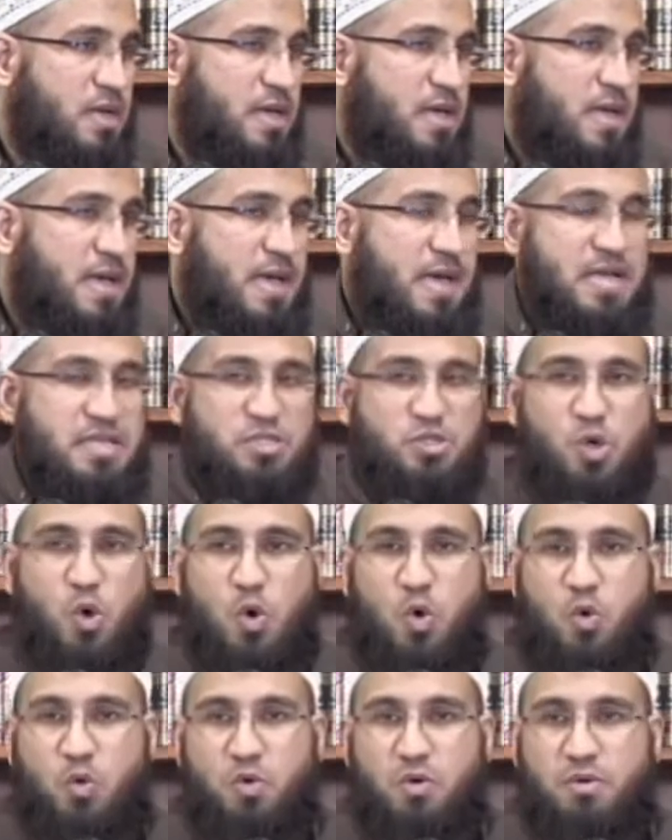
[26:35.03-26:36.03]
And
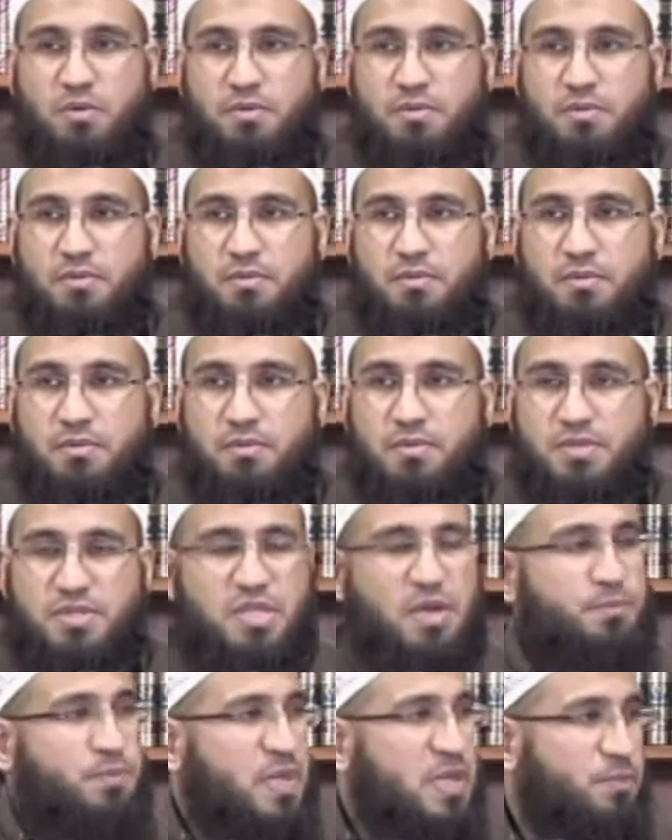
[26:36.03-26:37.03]
so some
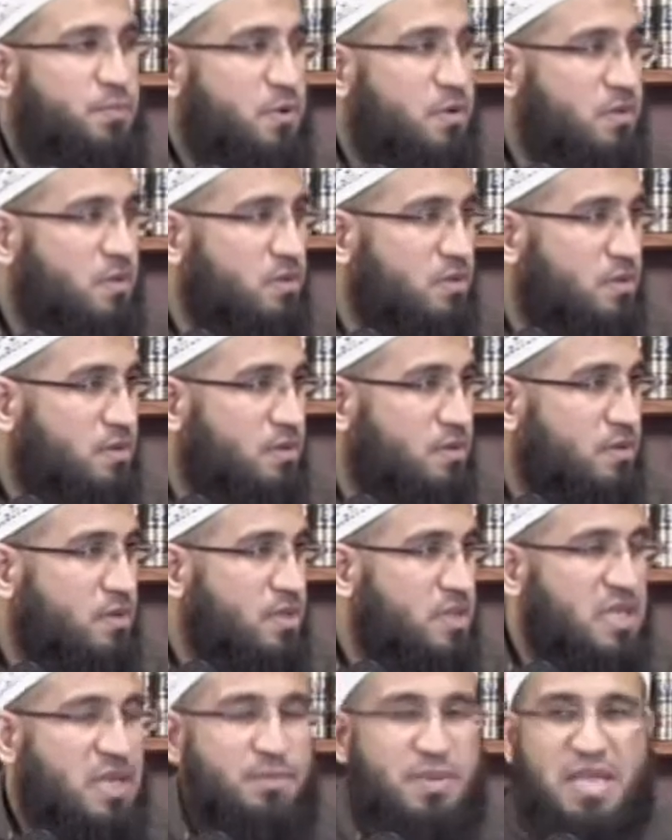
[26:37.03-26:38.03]
people,
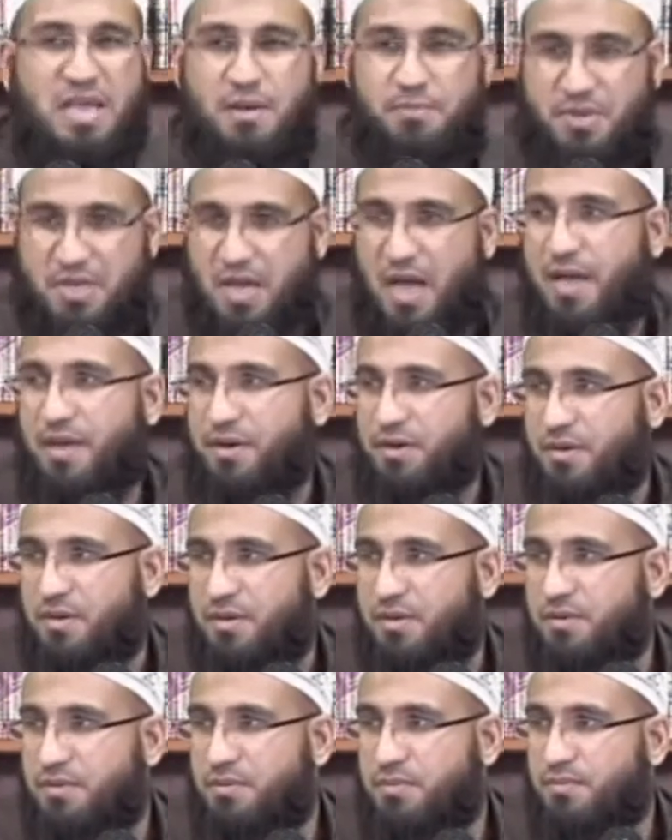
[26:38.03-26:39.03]
they become tired
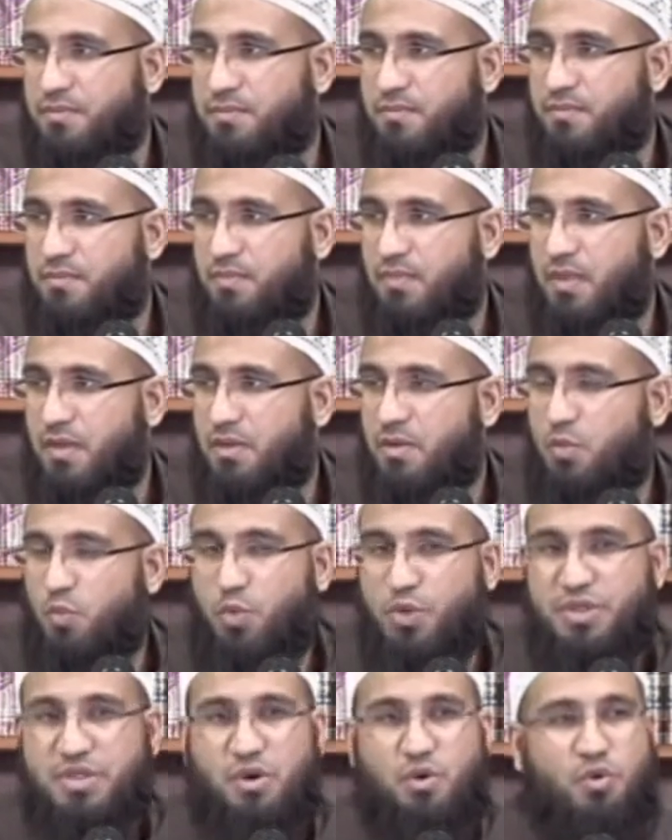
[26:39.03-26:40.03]
with
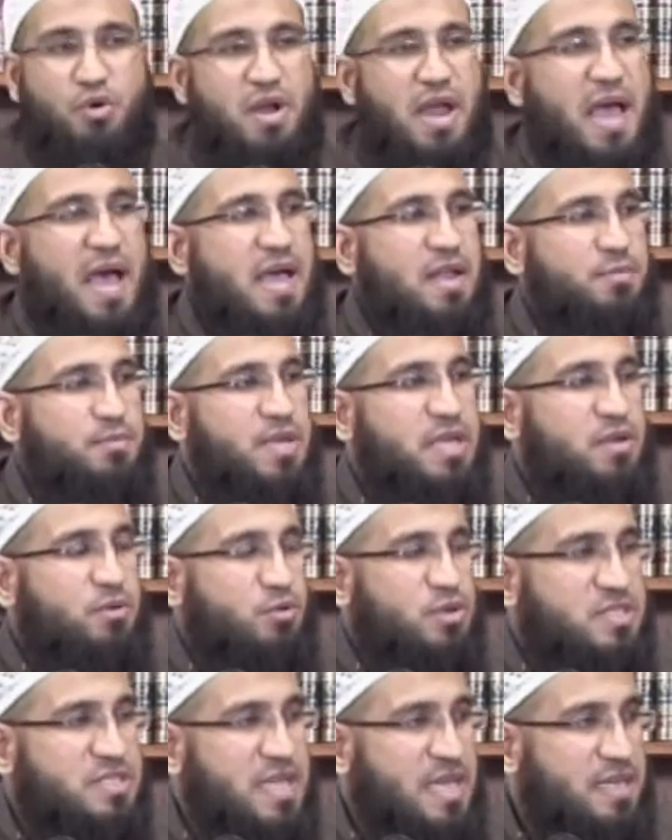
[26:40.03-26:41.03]
the Qur'an being
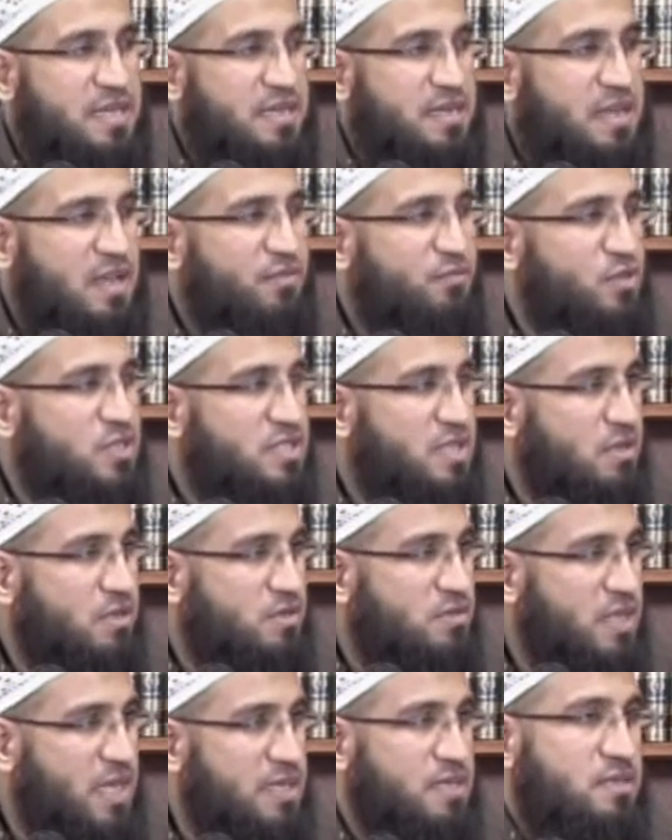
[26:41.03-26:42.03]
recited every single
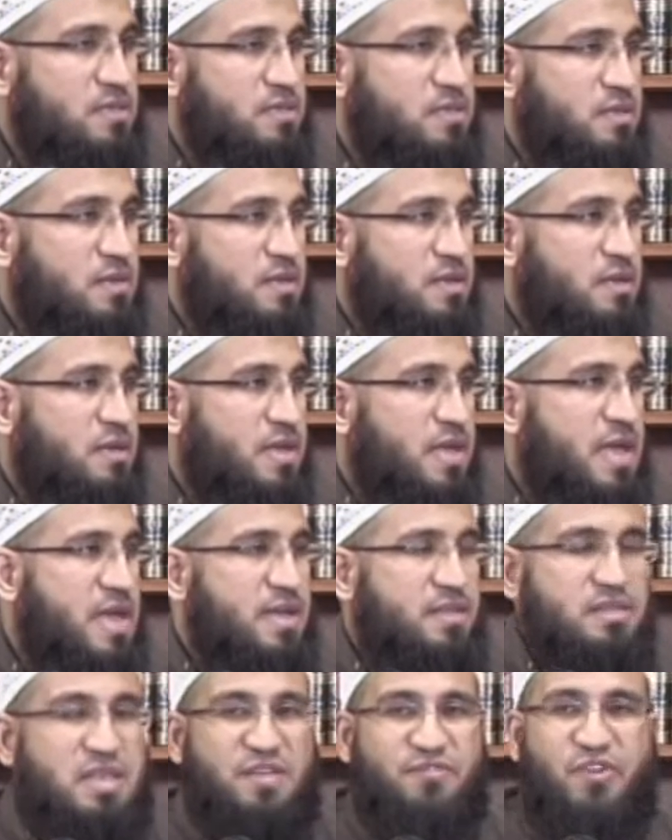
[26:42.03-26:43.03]
night.
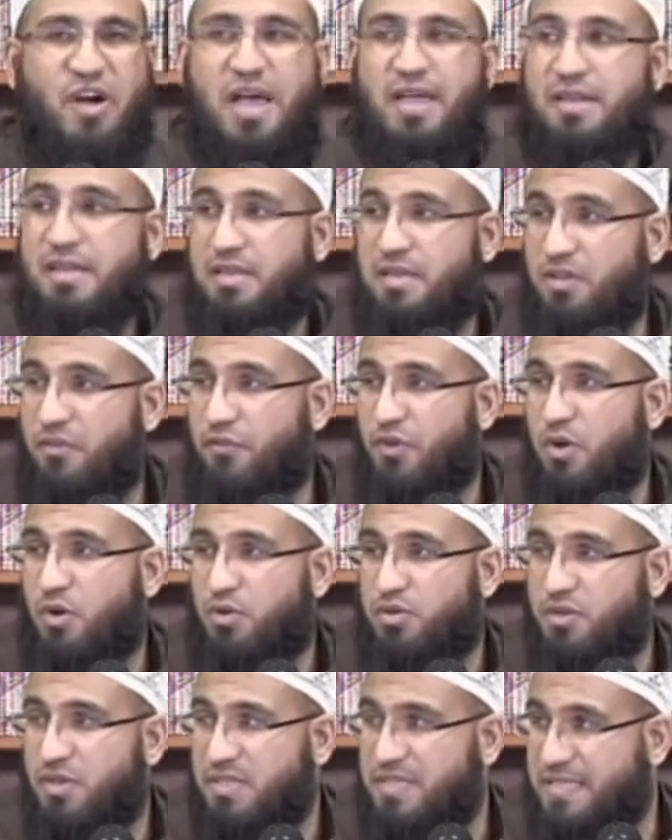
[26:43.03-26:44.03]
They find it difficult
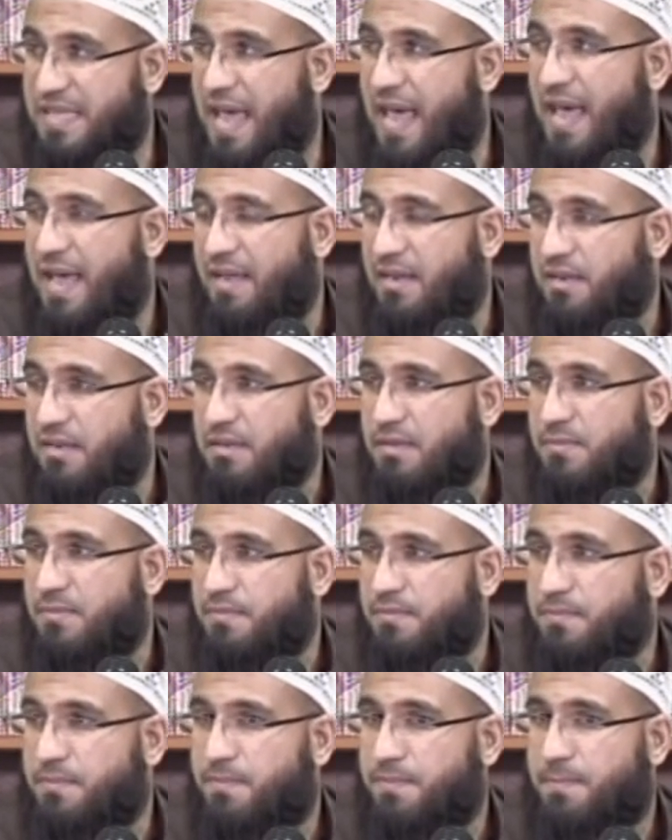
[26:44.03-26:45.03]
to stand
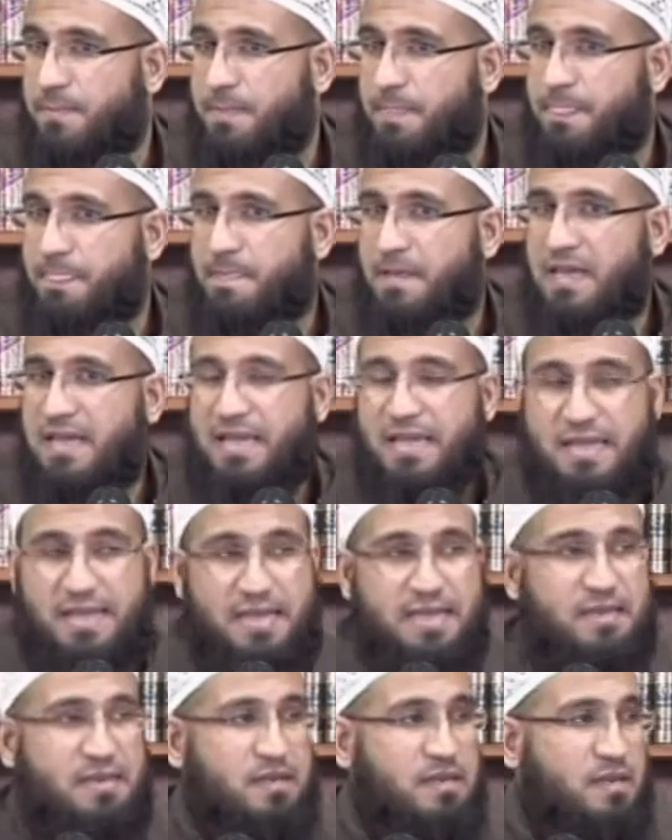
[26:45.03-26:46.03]

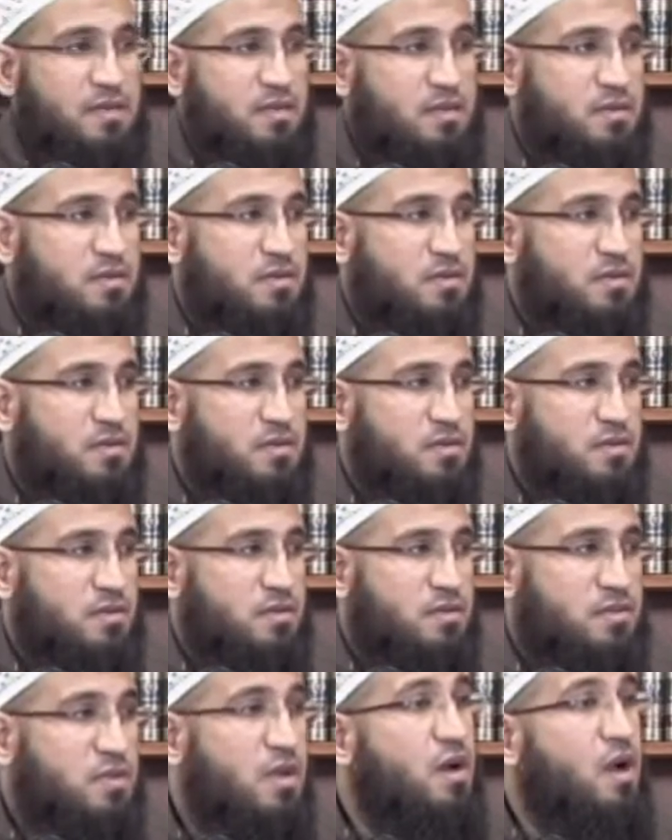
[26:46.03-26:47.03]
in
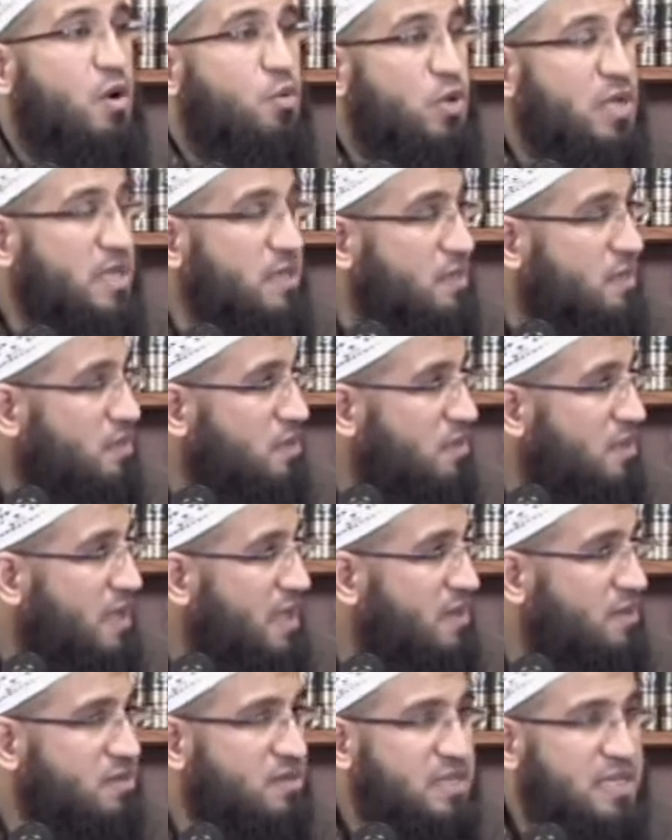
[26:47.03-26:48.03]
Taraweeh and
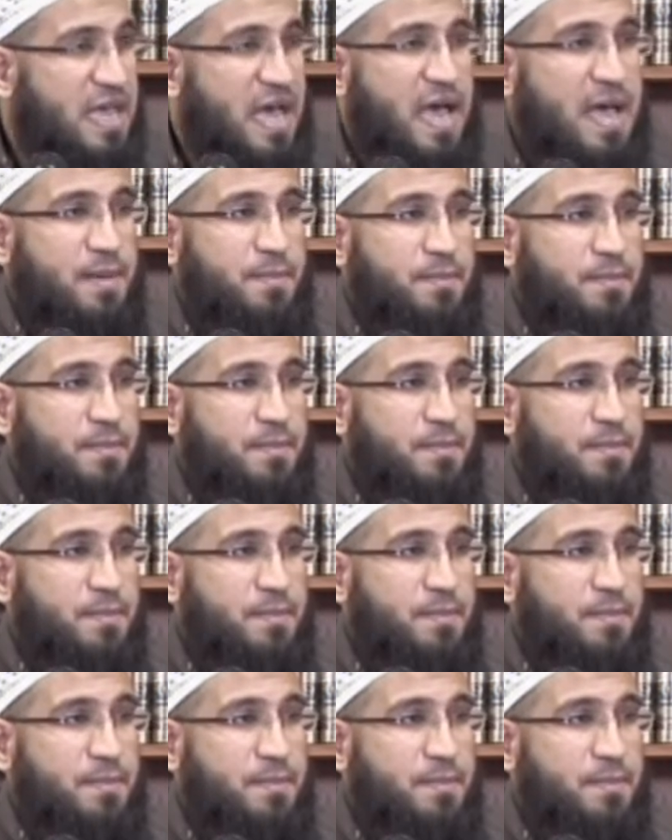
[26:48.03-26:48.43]
Qiyam